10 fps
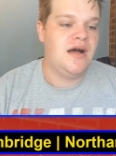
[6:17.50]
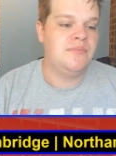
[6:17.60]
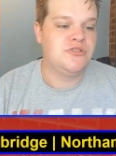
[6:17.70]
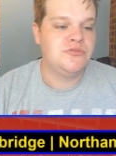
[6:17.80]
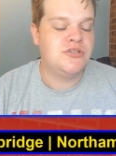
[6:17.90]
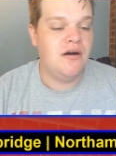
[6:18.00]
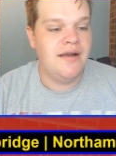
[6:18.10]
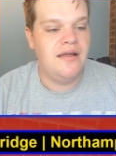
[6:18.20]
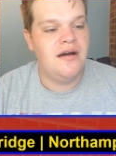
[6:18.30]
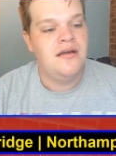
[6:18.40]
So
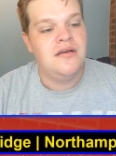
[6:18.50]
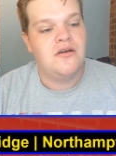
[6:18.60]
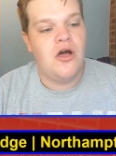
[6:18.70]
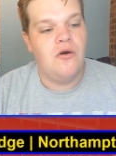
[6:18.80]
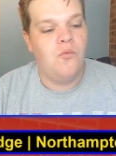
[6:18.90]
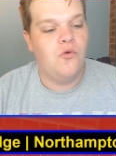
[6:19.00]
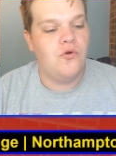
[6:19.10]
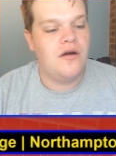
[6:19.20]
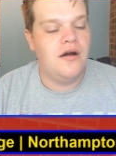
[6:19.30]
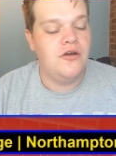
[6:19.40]
Tyler
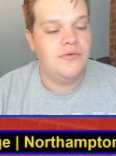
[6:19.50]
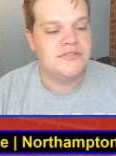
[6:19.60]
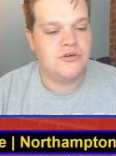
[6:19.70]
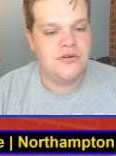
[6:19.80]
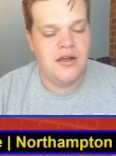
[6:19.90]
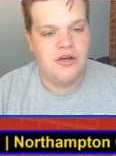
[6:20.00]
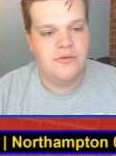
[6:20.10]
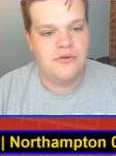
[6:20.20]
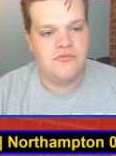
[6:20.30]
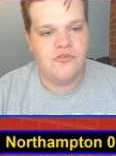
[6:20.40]
Walker, who was on
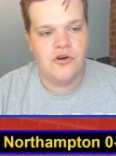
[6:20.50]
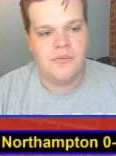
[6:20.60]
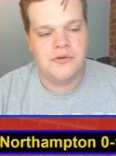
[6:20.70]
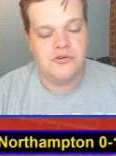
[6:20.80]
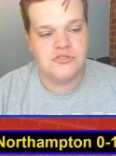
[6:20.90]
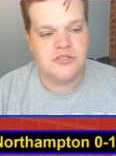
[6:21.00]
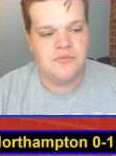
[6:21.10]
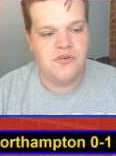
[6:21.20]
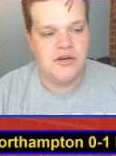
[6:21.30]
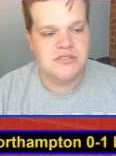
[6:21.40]
loan from
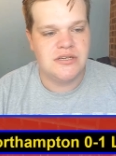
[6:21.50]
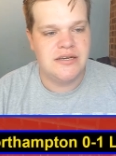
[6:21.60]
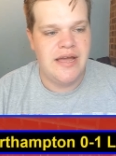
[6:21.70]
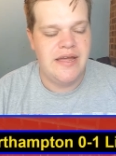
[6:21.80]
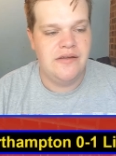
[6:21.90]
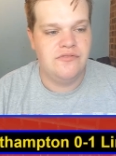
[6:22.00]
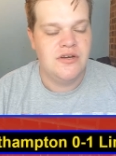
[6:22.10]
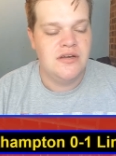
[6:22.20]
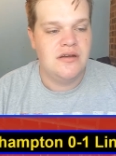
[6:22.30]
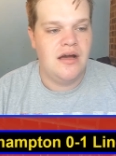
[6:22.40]
Nottingham Forest, gave
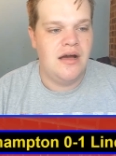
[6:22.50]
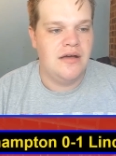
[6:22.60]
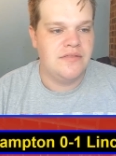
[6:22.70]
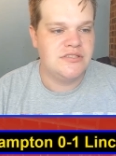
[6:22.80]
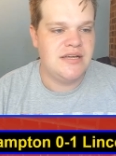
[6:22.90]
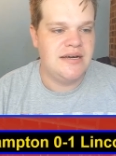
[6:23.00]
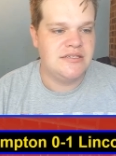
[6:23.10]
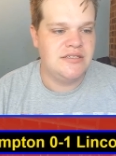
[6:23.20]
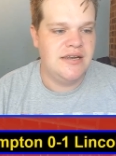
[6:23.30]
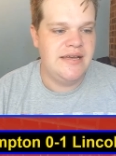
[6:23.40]
the
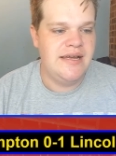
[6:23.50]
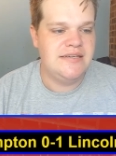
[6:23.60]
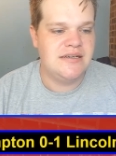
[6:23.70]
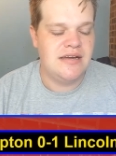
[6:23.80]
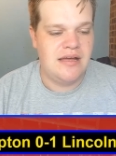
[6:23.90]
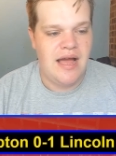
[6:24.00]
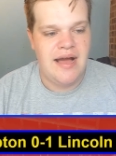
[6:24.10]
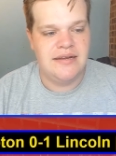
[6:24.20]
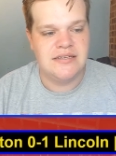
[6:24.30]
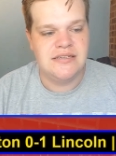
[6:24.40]
Stags the lead,
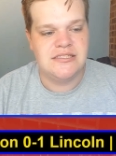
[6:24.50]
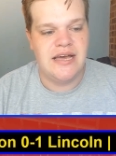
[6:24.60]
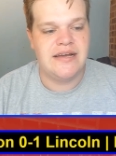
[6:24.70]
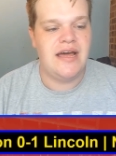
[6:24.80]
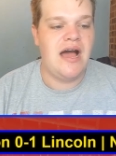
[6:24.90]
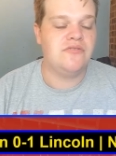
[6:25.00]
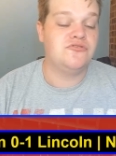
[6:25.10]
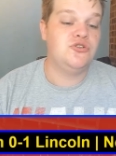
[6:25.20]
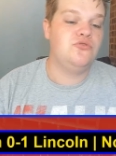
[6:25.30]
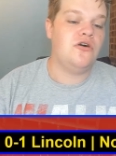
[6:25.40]
and in the second
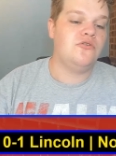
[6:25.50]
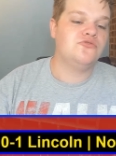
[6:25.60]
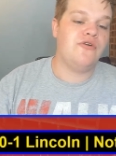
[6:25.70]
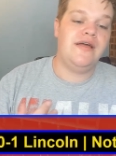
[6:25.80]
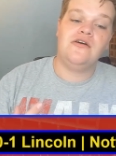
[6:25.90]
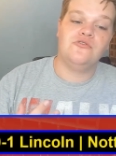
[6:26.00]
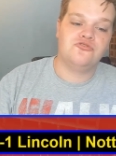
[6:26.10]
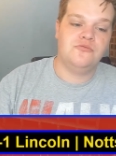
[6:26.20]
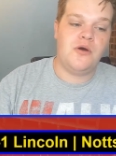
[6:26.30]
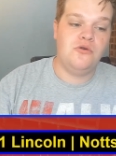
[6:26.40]
half, great goals
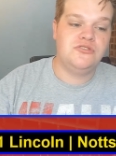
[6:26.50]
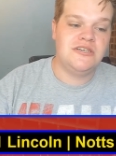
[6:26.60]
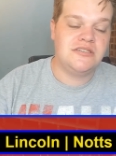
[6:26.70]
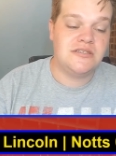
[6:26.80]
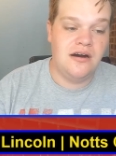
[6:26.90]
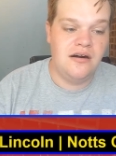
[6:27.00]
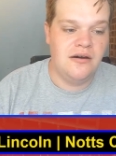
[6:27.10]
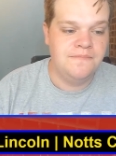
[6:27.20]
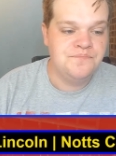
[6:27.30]
from Otis Khan